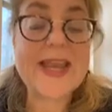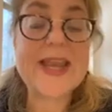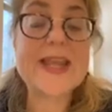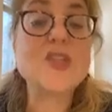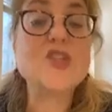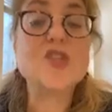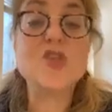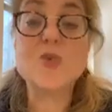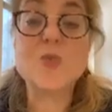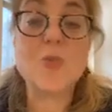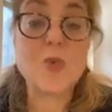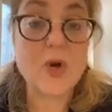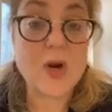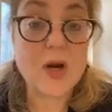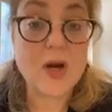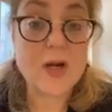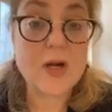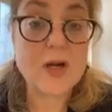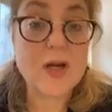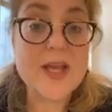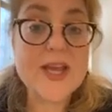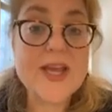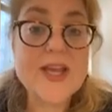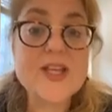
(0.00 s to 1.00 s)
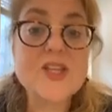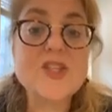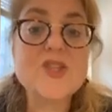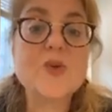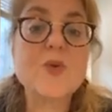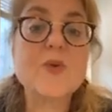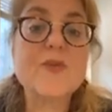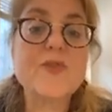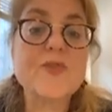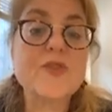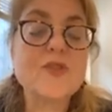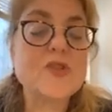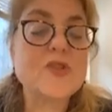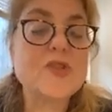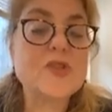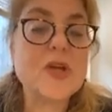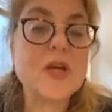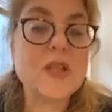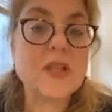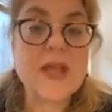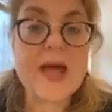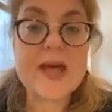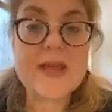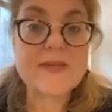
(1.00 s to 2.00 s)
and I do more. So if there's
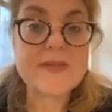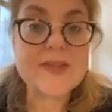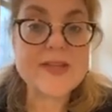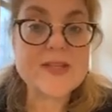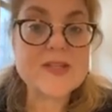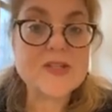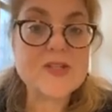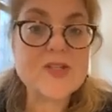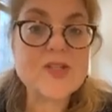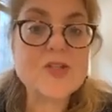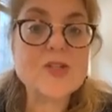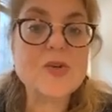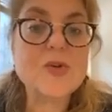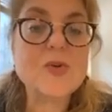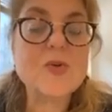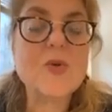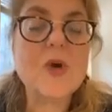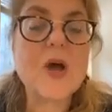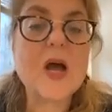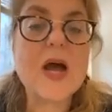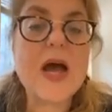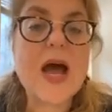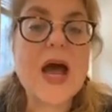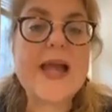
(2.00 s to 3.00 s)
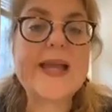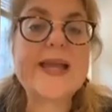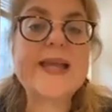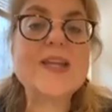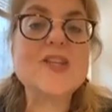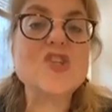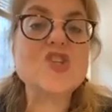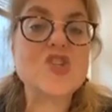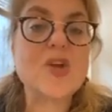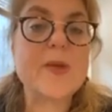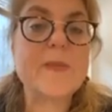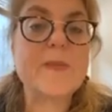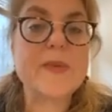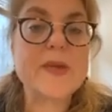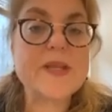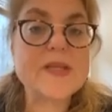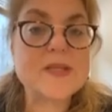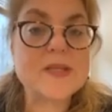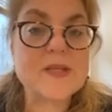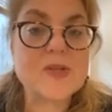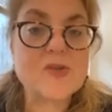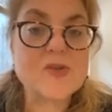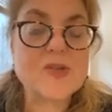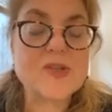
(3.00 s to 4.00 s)
a lot of things to do, I can jump
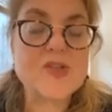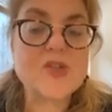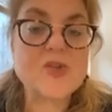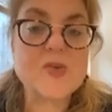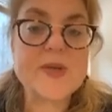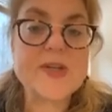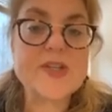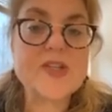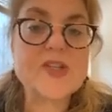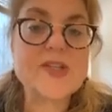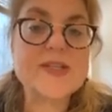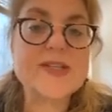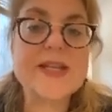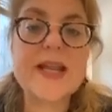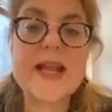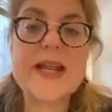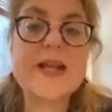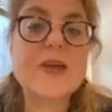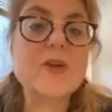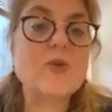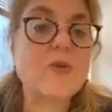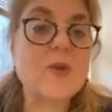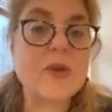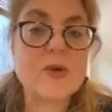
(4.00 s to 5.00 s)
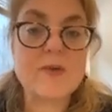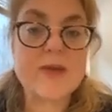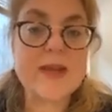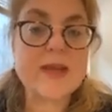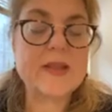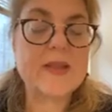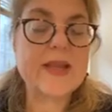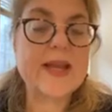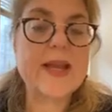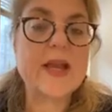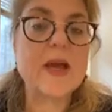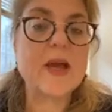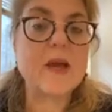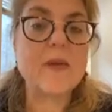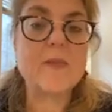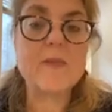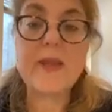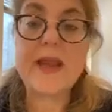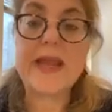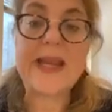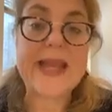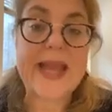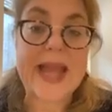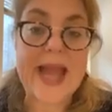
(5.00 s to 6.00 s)
into those situations and I can run around like a
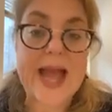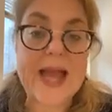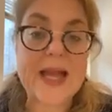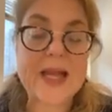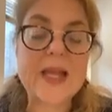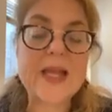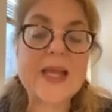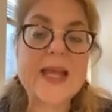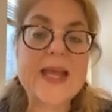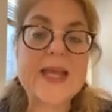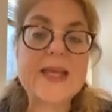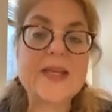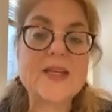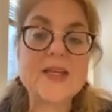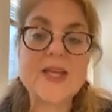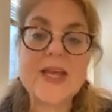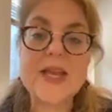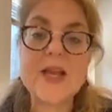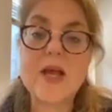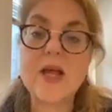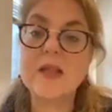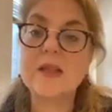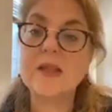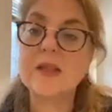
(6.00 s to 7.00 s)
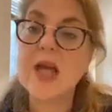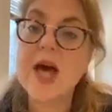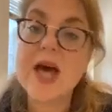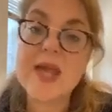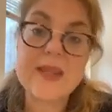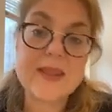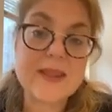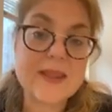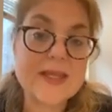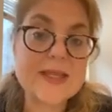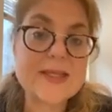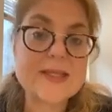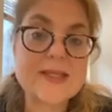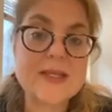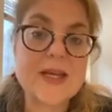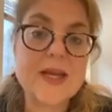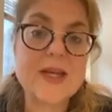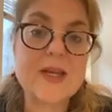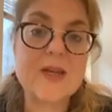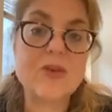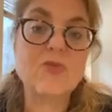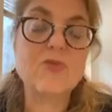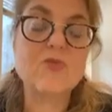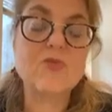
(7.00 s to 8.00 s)
maniac and get a lot of things
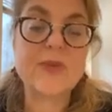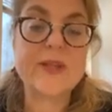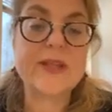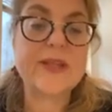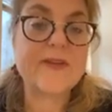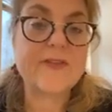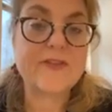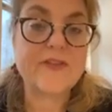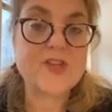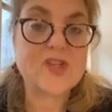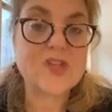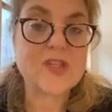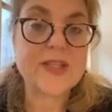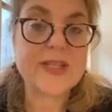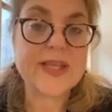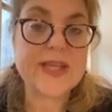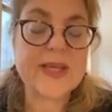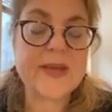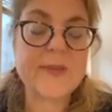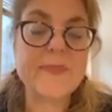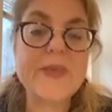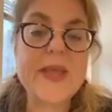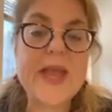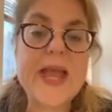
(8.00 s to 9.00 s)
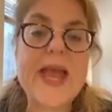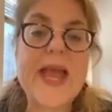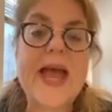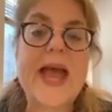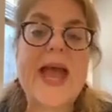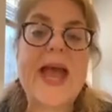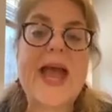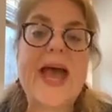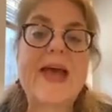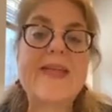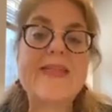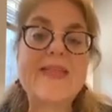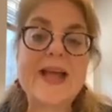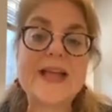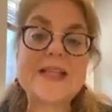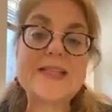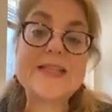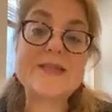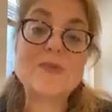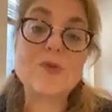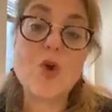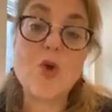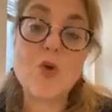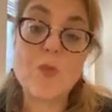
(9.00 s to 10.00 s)
done really efficiently. And
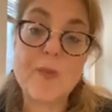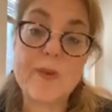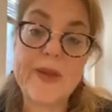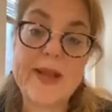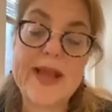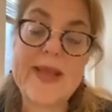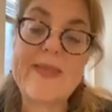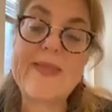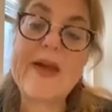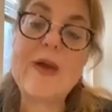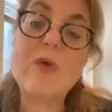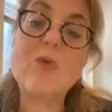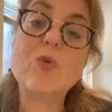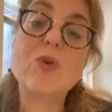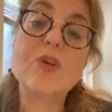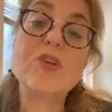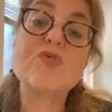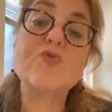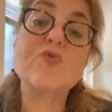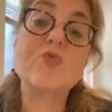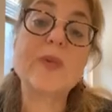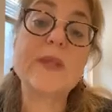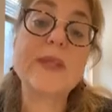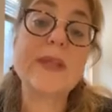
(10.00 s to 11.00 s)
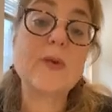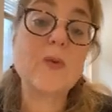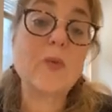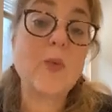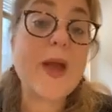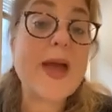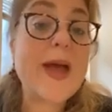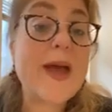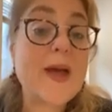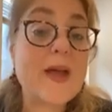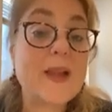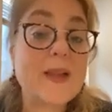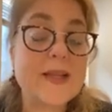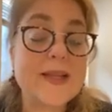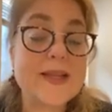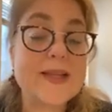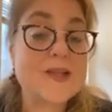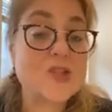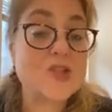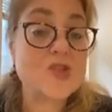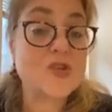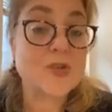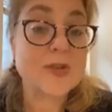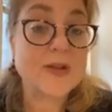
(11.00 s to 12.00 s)
that's coping, and that works really well in
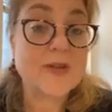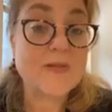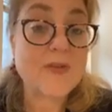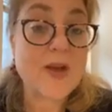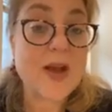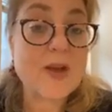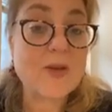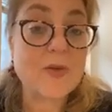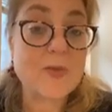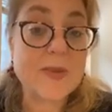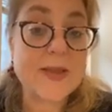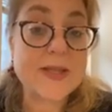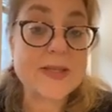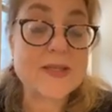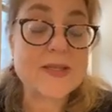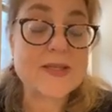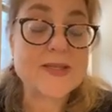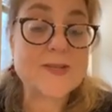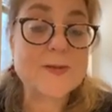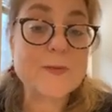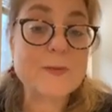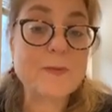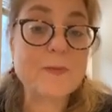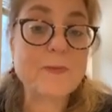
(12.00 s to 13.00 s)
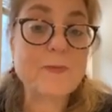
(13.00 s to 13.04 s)
certain environments.